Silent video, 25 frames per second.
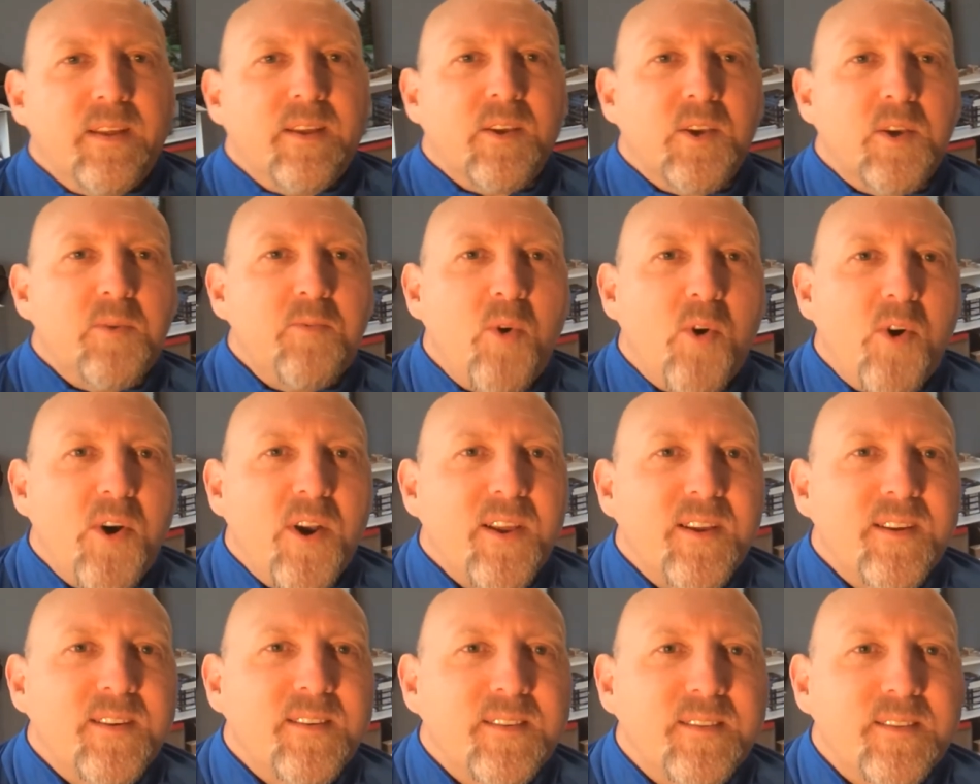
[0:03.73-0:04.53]
Good
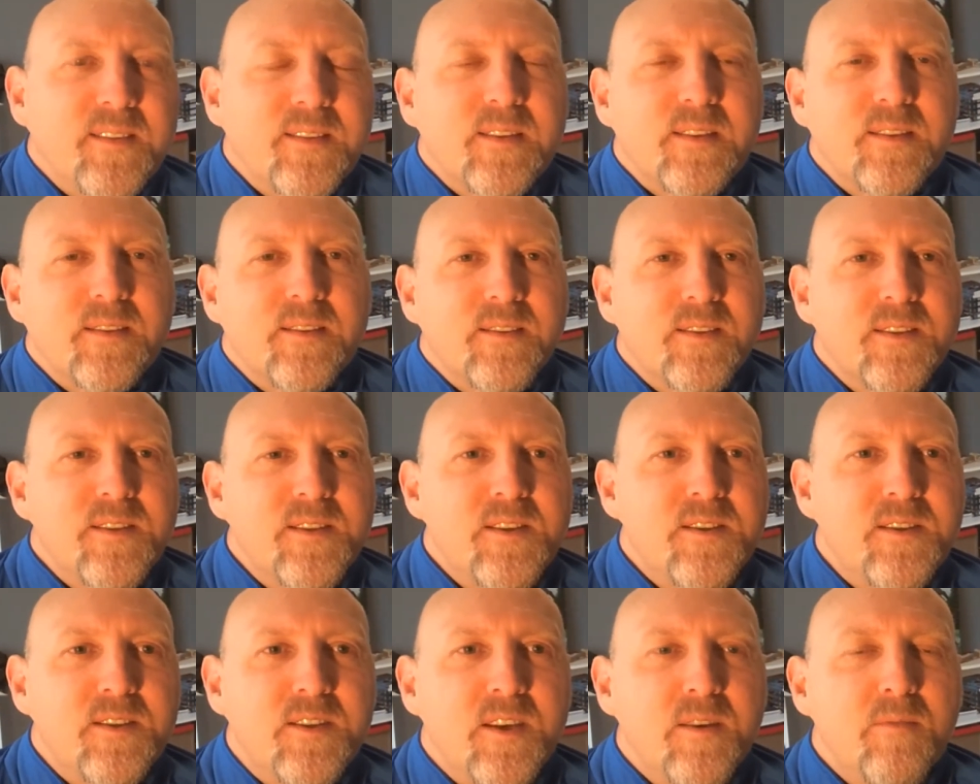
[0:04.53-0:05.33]
morning. This
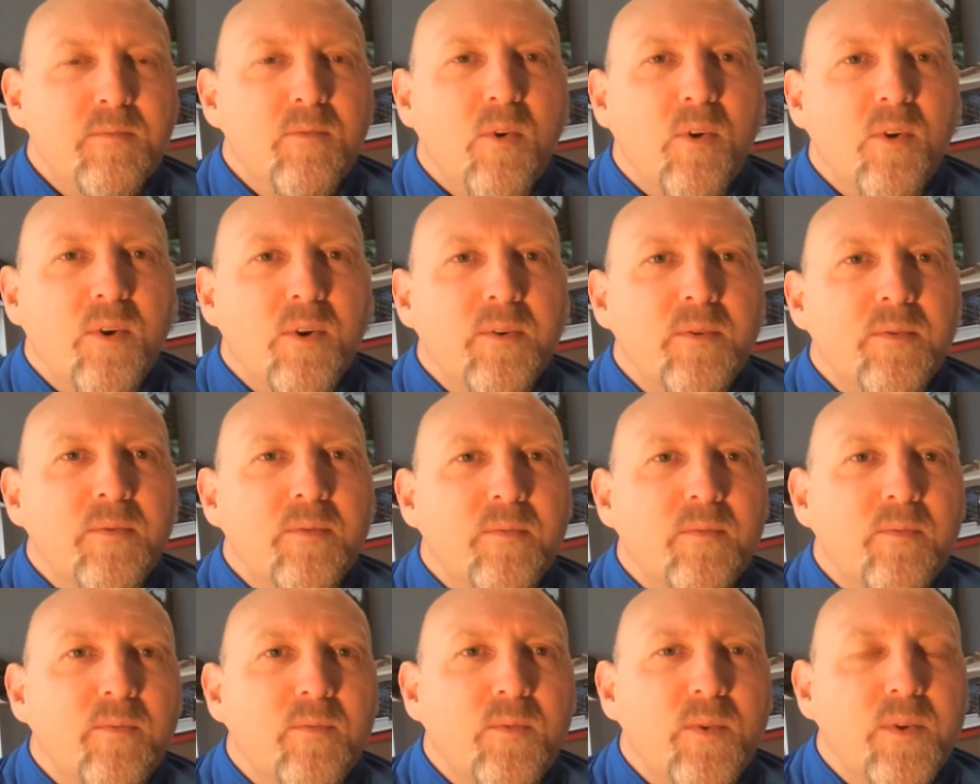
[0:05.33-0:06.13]
is Tim Morton
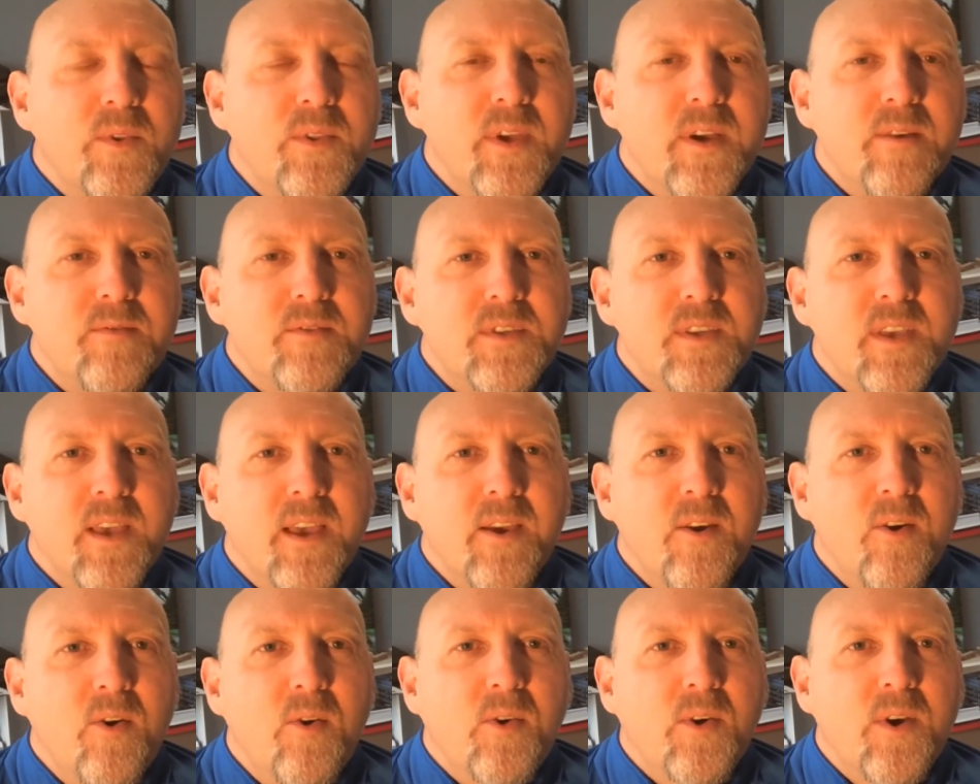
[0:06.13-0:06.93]
with
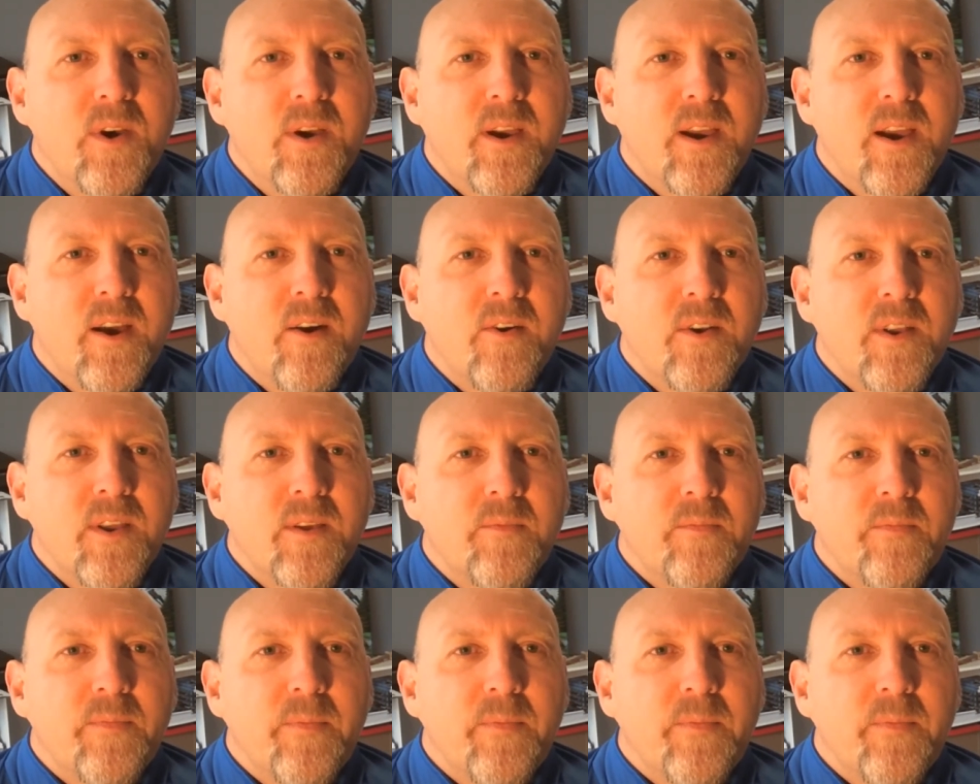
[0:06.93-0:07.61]
FCA Oakland County,